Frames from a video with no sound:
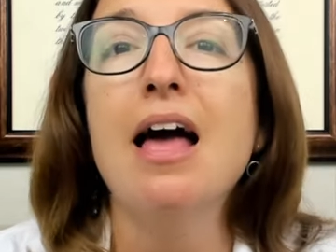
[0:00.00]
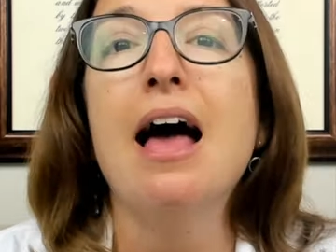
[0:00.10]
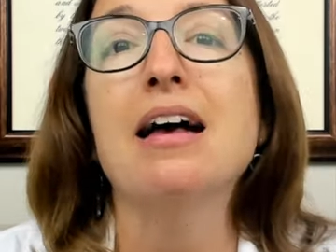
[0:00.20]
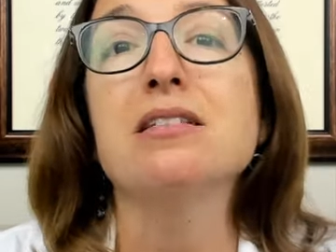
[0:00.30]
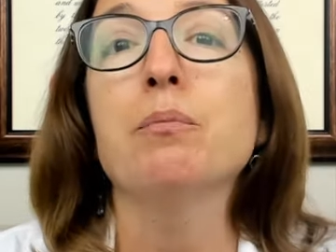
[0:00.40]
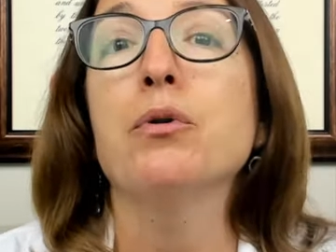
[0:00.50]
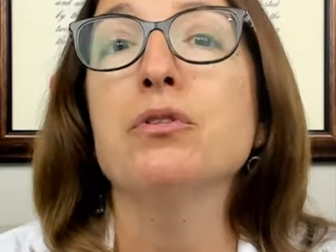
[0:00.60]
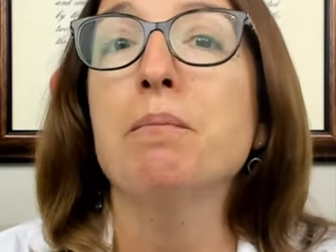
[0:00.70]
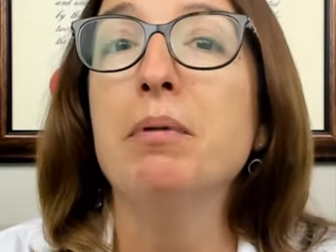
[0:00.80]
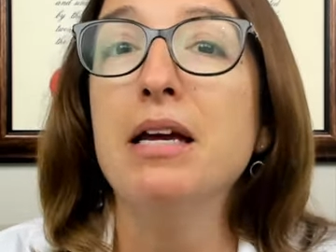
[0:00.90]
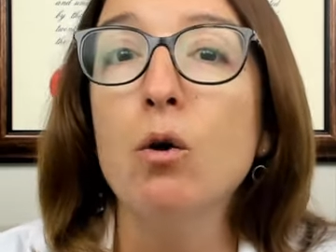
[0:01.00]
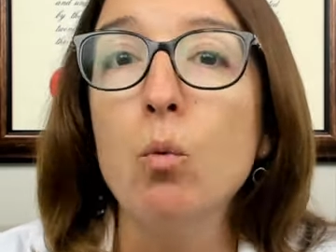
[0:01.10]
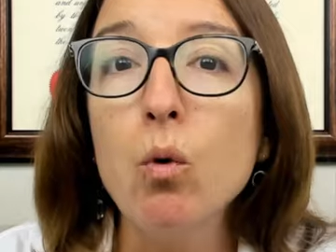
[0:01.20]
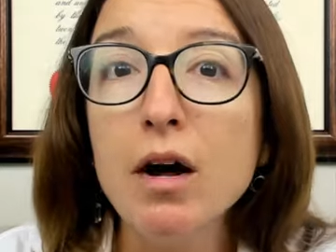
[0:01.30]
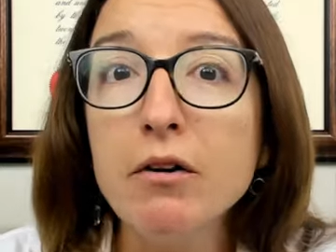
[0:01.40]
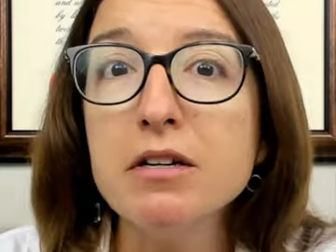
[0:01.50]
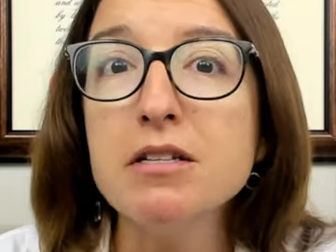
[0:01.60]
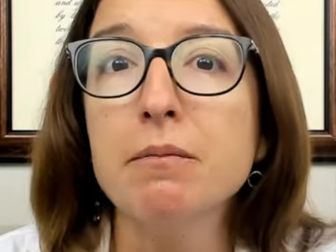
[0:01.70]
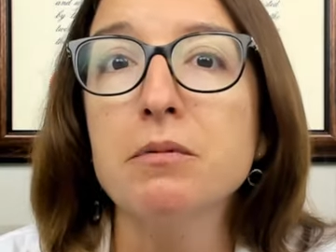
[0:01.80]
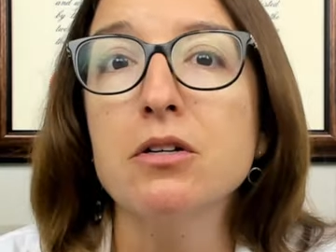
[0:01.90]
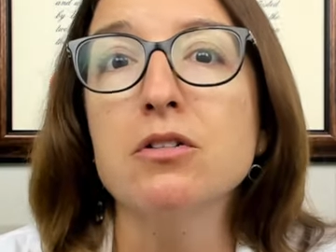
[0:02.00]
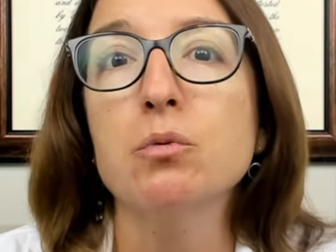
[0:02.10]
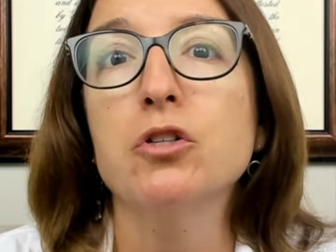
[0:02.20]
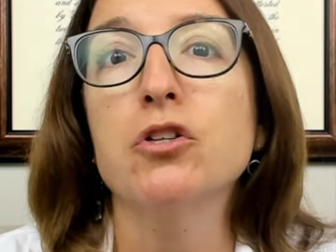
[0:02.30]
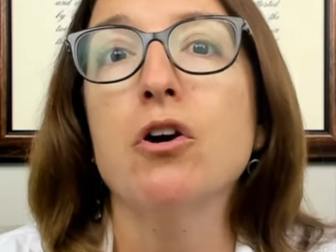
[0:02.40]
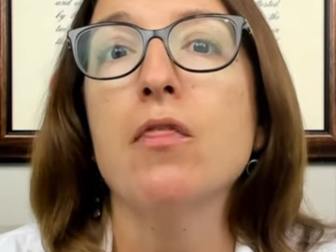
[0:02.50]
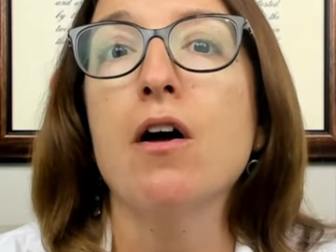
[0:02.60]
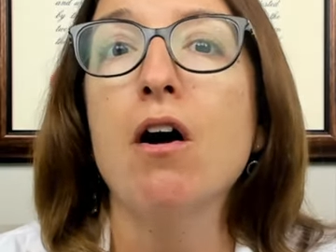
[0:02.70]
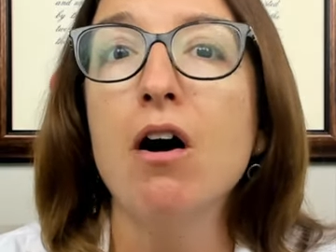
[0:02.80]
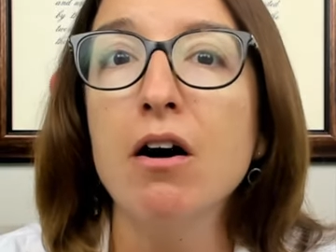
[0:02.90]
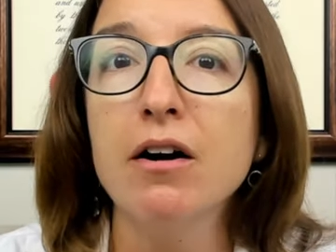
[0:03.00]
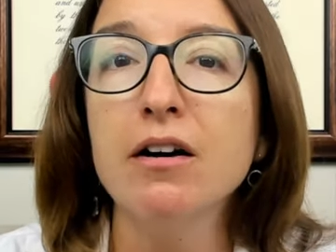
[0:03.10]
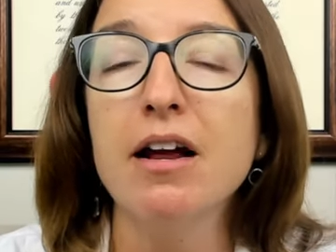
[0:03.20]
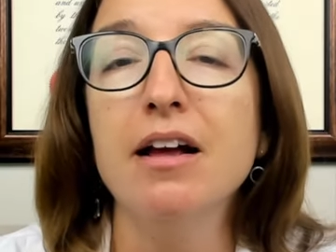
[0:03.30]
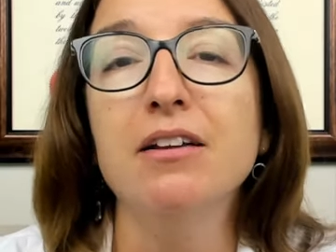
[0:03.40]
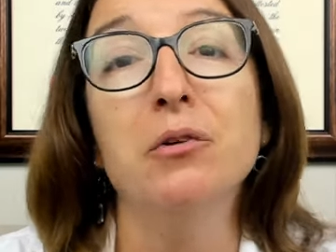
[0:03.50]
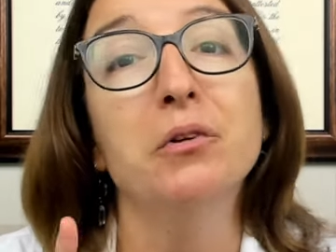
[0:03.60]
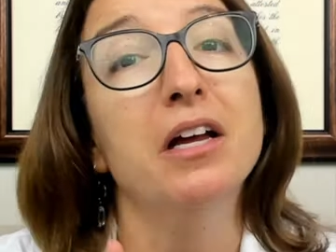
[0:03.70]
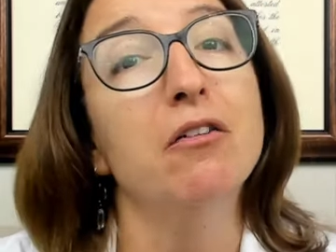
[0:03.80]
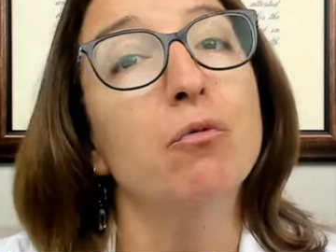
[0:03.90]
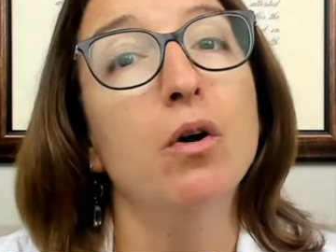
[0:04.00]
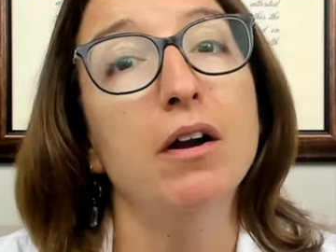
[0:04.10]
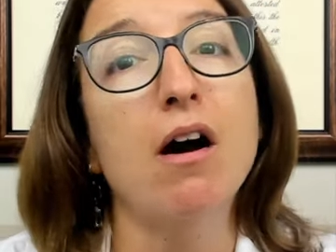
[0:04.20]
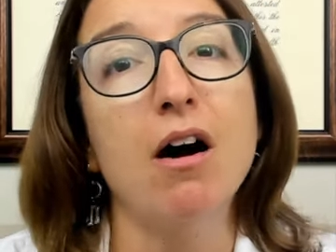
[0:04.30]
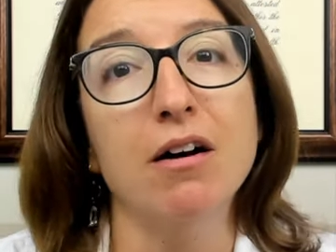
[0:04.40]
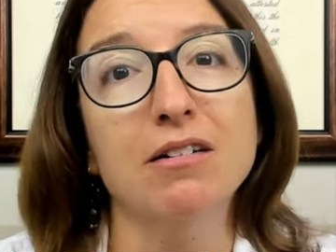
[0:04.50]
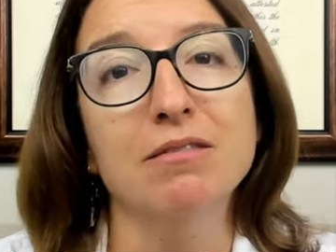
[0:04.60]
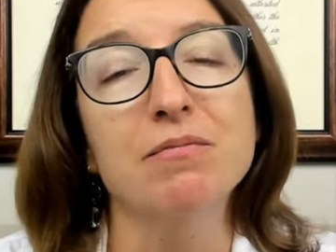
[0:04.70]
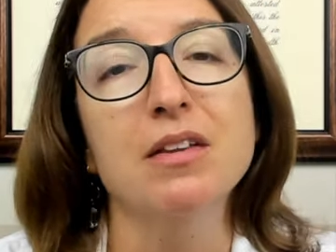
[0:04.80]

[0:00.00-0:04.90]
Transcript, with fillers: as opposed to beta 1 receptors, which are on the heart, and you only have one heart.